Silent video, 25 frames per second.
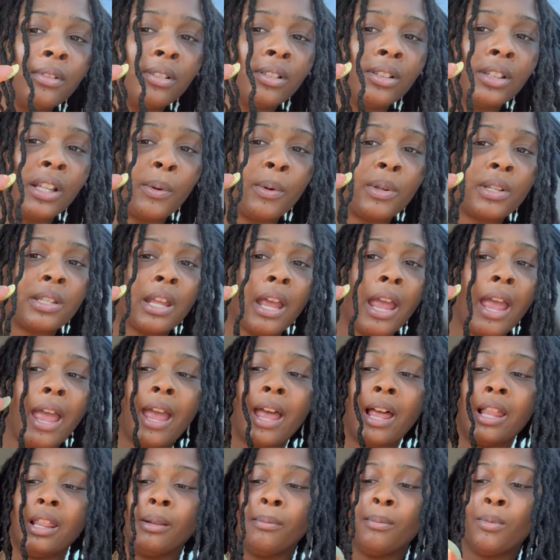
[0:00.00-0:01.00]
There was a
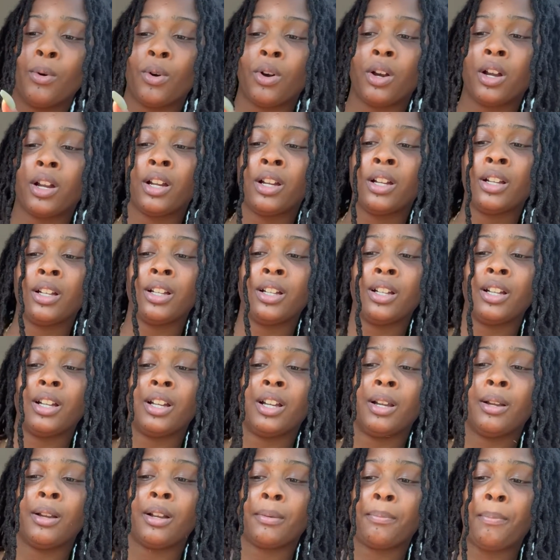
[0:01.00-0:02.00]
hella more
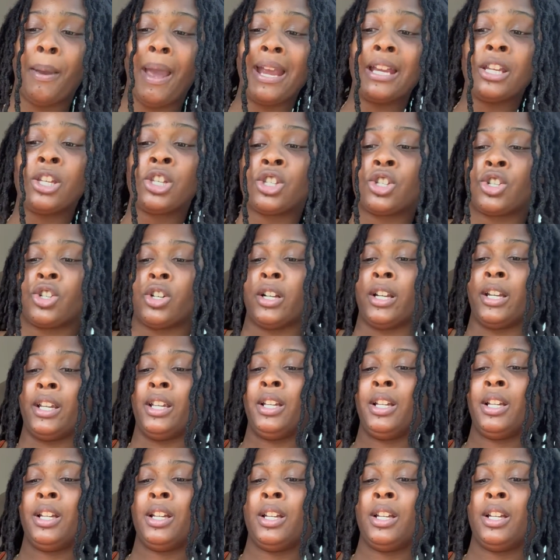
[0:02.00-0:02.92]
pastry,